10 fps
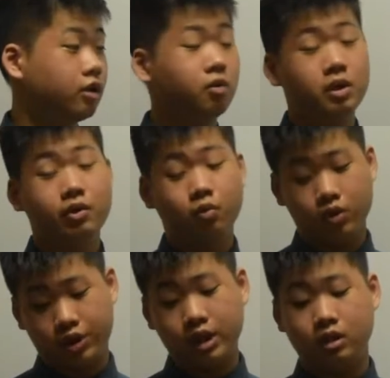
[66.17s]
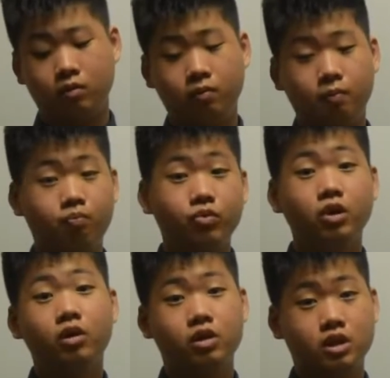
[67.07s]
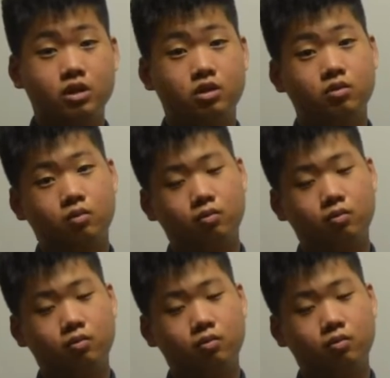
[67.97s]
It will be within these